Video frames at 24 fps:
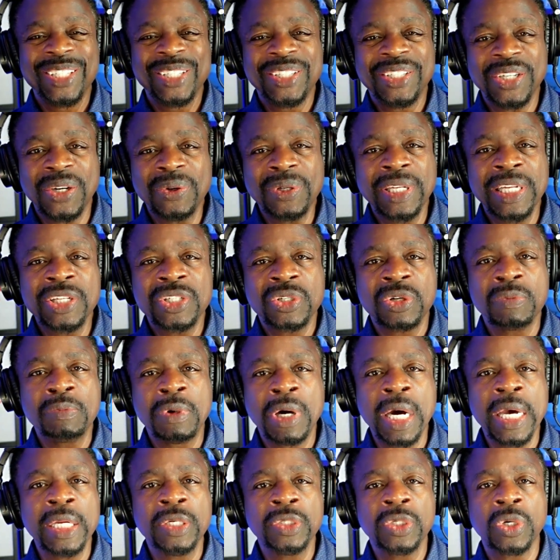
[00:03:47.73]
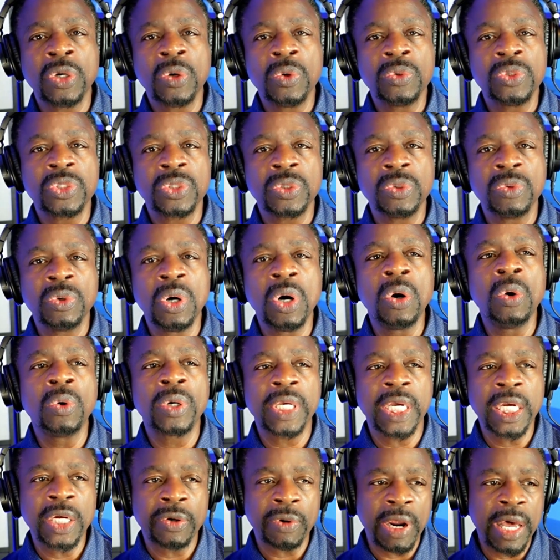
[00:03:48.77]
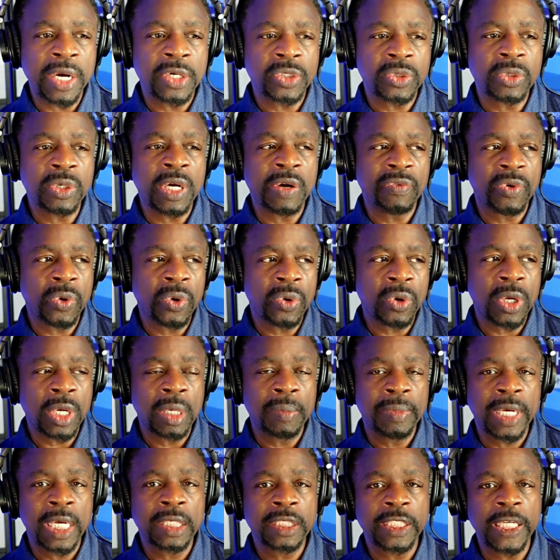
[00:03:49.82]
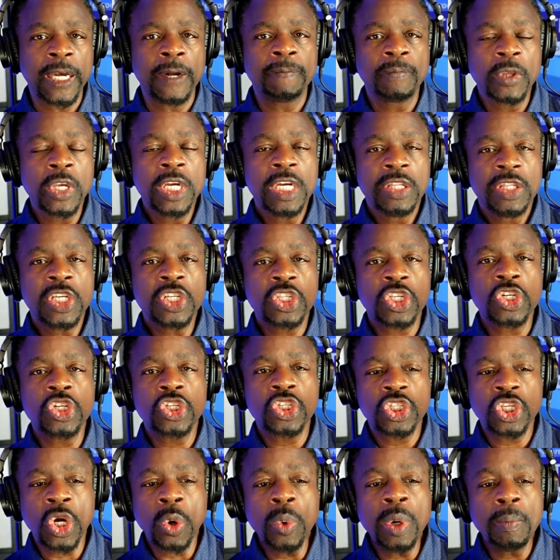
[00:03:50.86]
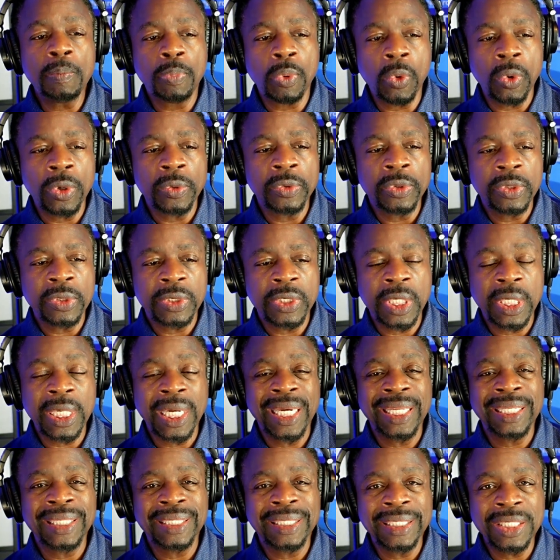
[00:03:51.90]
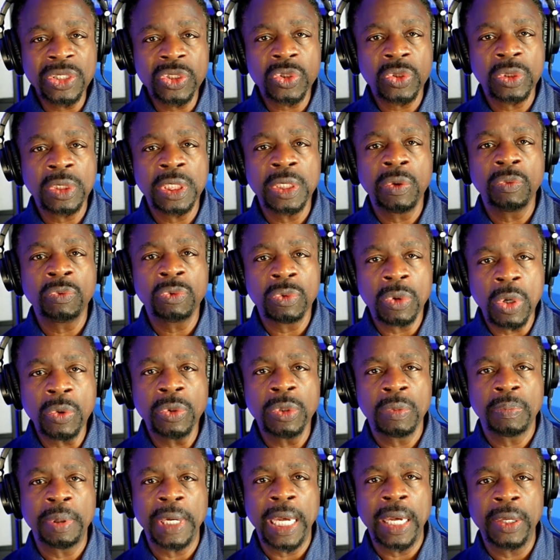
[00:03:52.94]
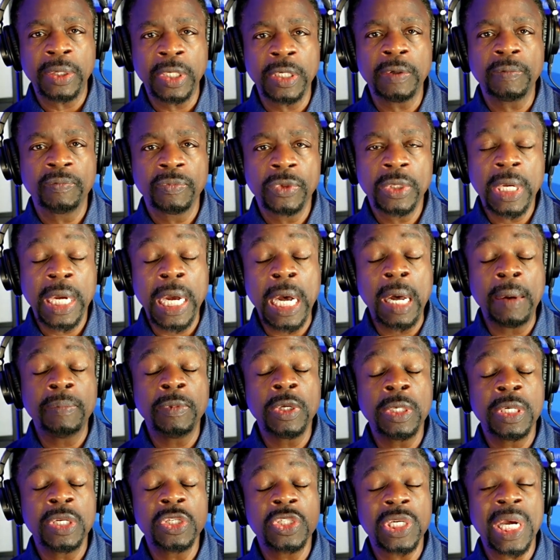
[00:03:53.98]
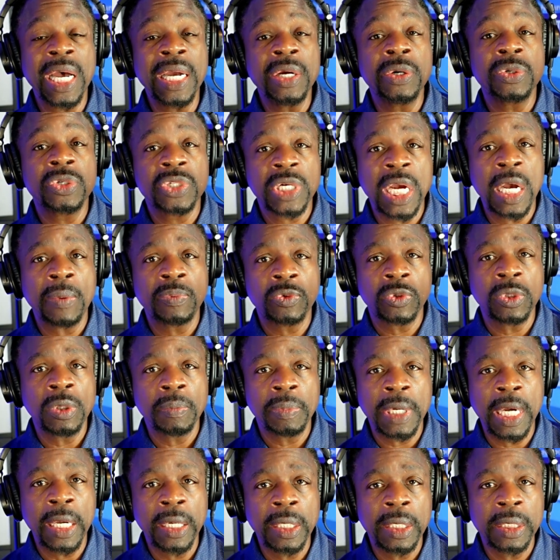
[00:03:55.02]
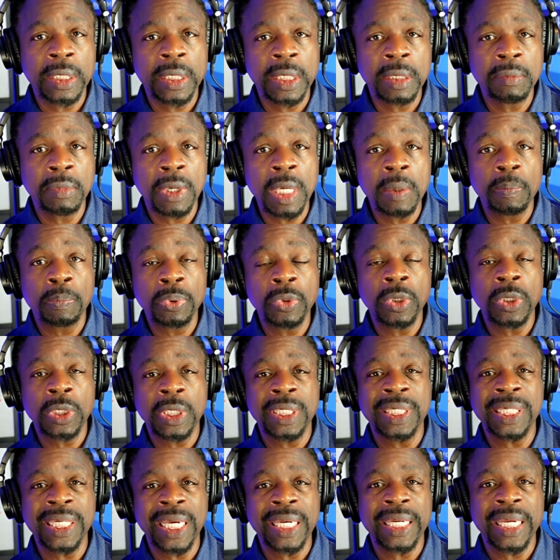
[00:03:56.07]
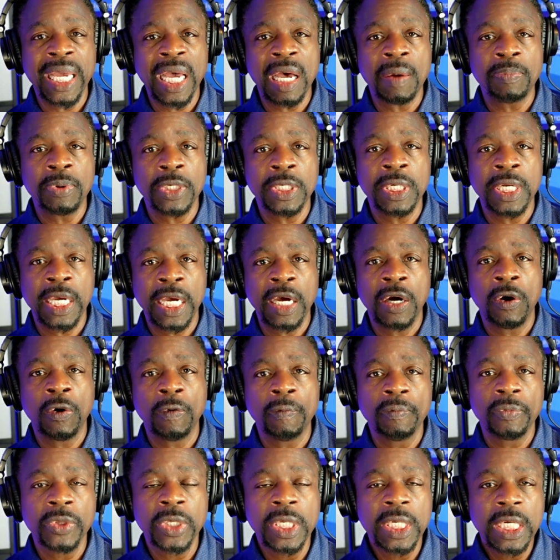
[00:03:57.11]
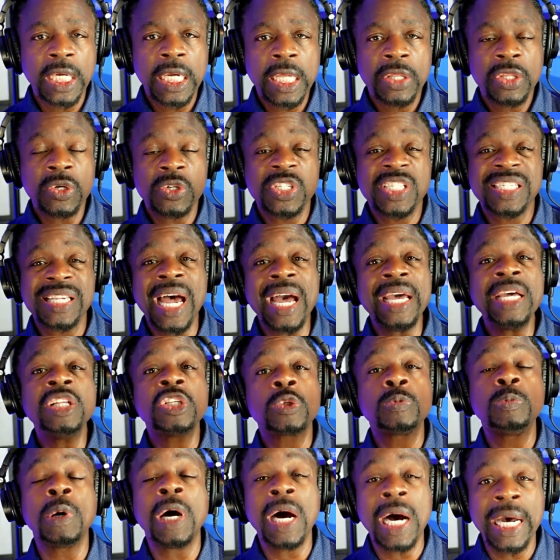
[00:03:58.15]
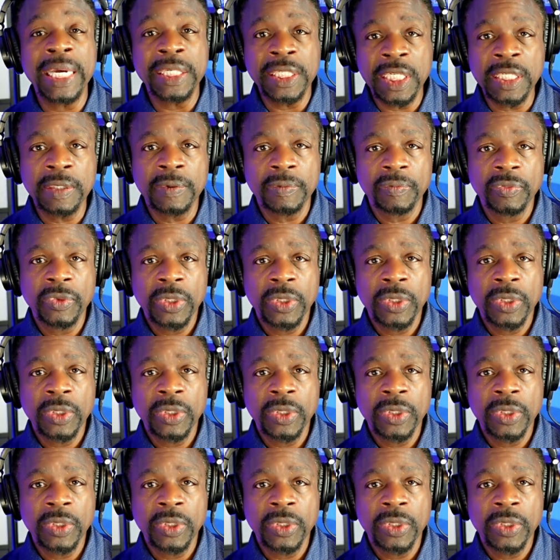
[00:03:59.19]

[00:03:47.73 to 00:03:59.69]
Don't let your mind go to, okay, gratitude. I've heard all about that. This is so important that I literally wrote about it, an entire chapter about it in my book, Get Happy Now. There's science behind it.